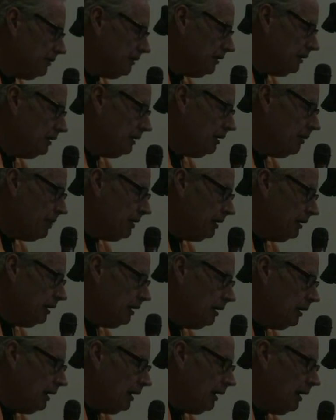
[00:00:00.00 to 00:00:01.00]
it
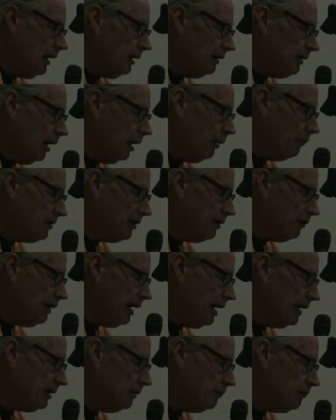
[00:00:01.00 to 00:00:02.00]
and help the
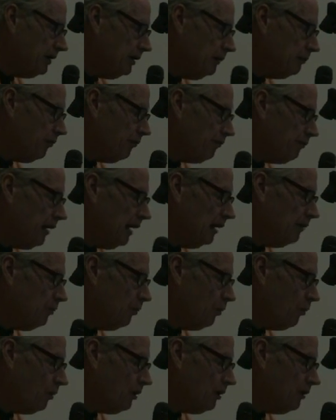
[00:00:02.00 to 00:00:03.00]
Iraqi people find
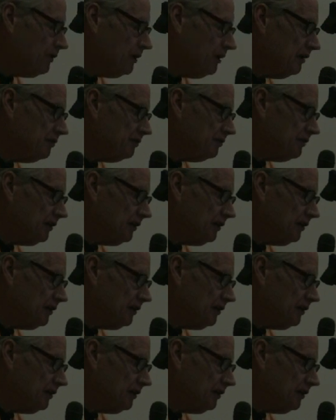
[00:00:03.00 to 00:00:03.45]
more of these